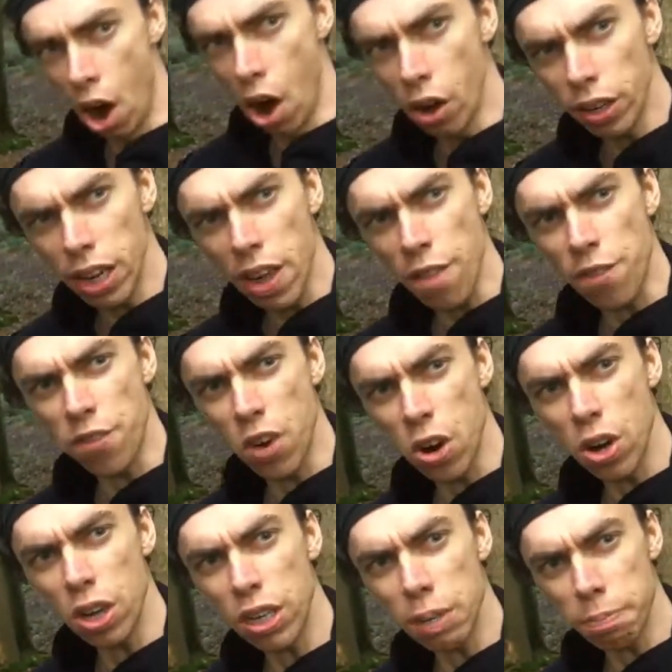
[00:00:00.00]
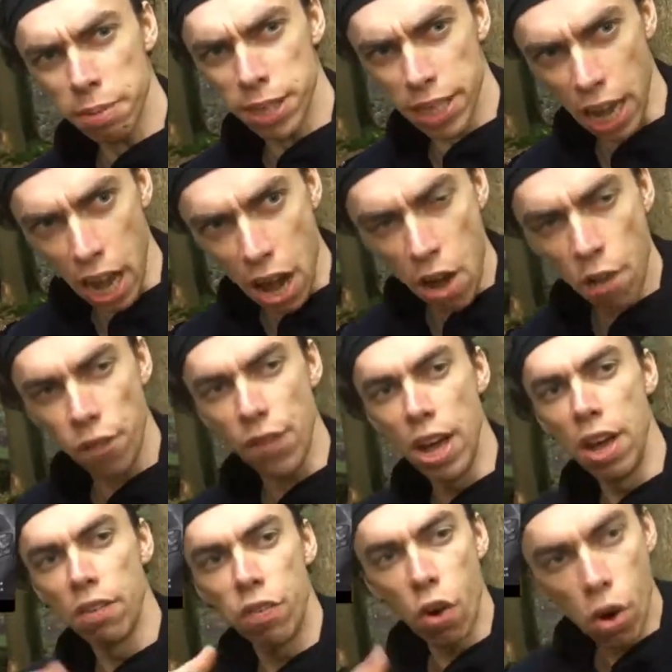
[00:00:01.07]
Only for themselves,
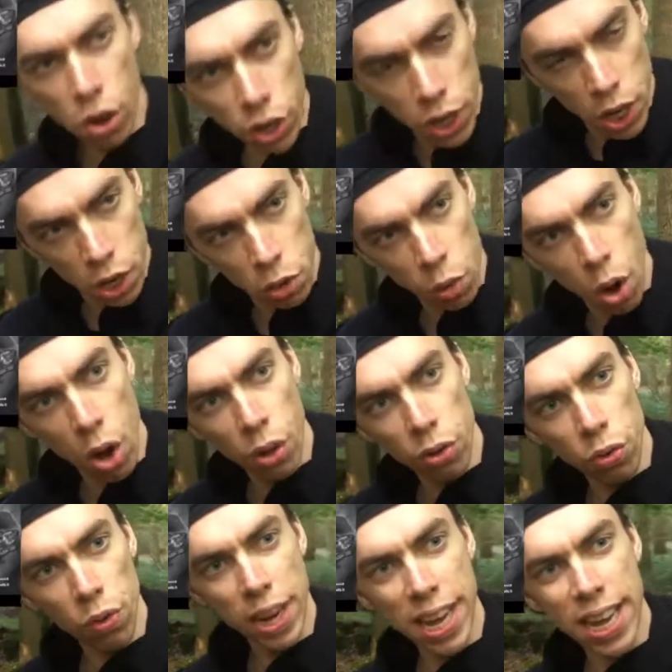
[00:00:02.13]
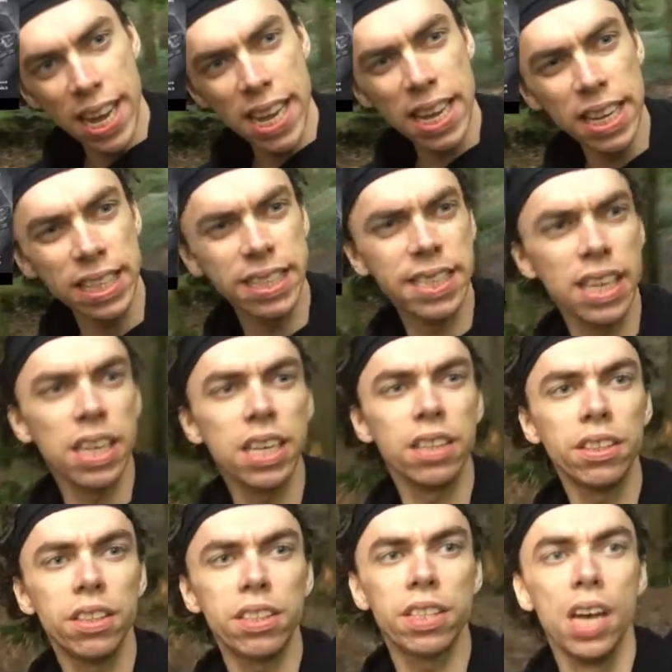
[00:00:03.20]
for their own
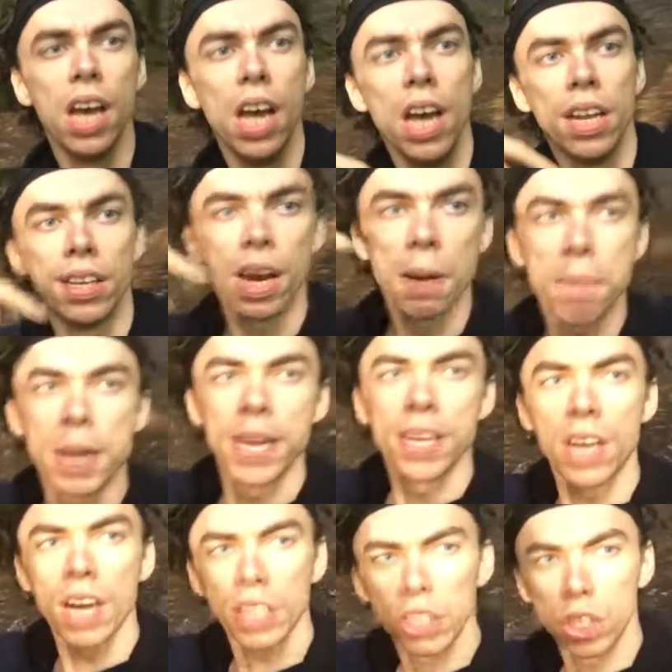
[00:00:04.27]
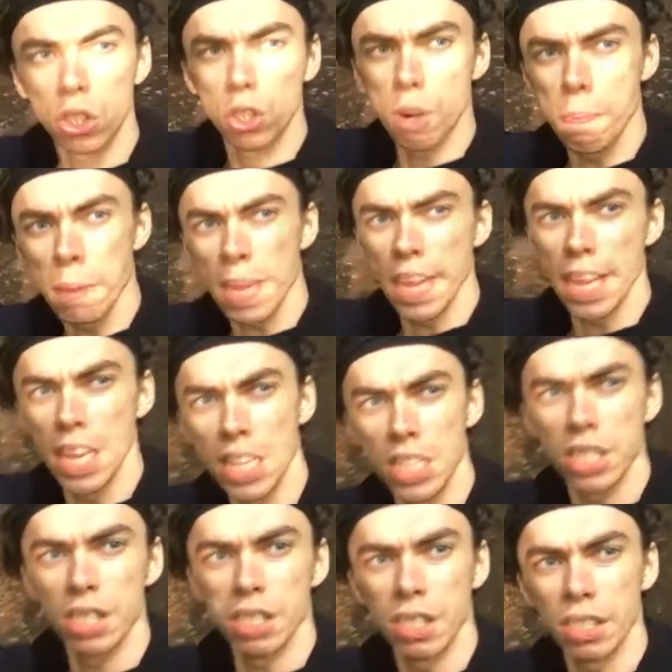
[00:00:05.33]
reasons There be not to be
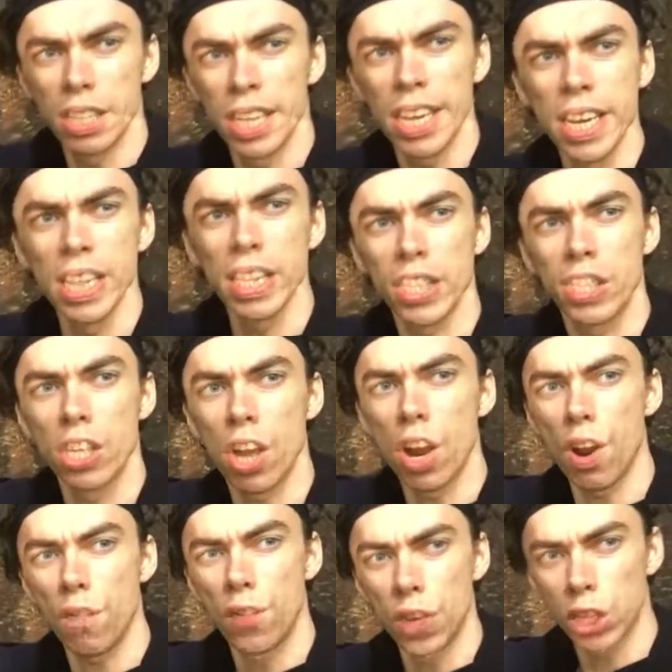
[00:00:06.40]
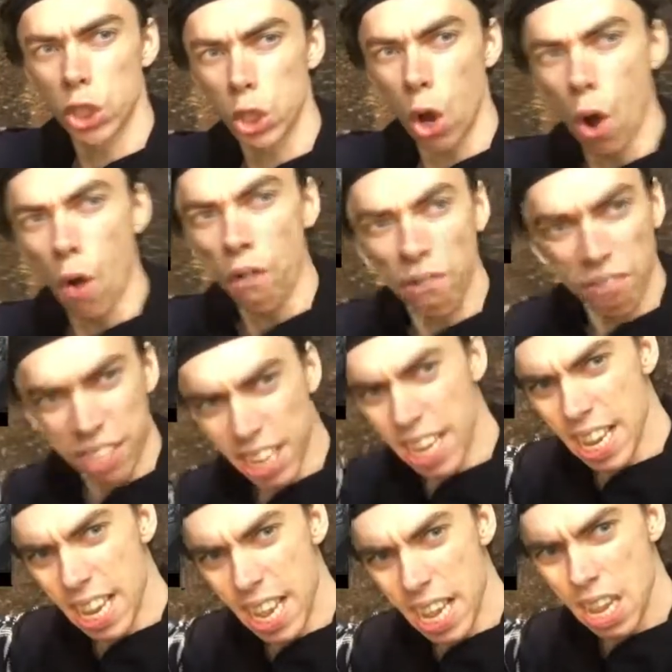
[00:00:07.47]
the service of
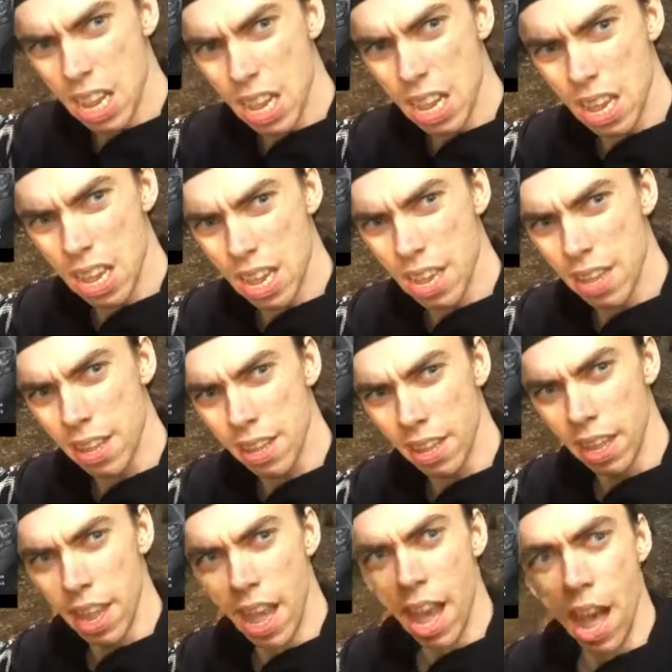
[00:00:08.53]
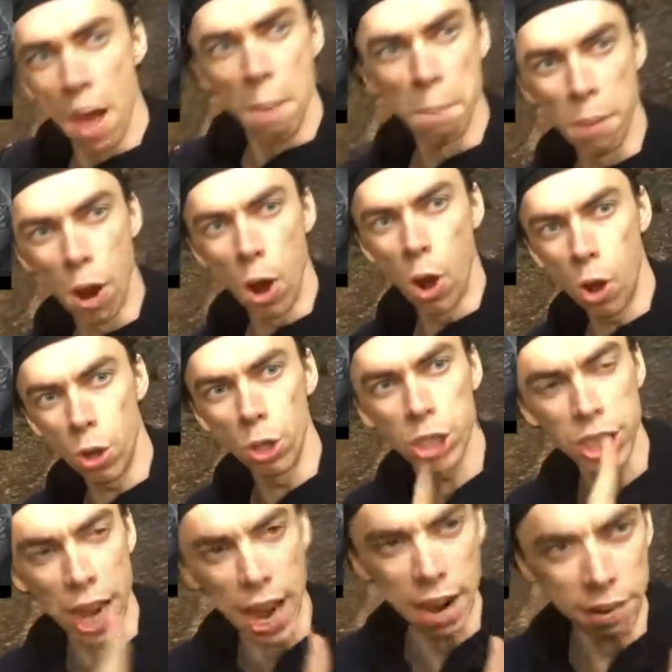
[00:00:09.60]
the
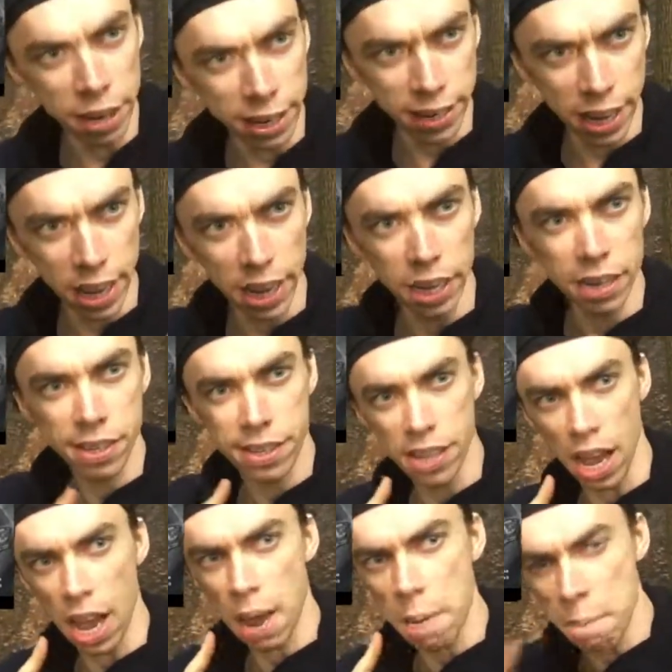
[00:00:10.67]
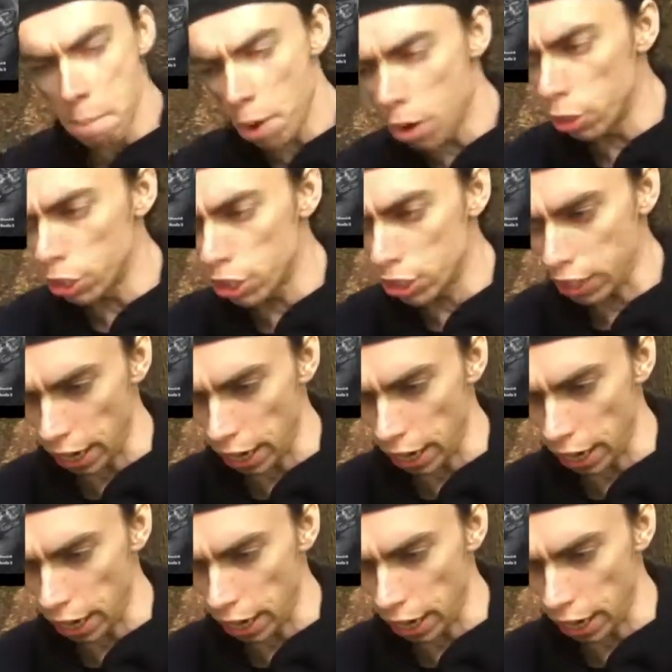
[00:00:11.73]
most arrogant and most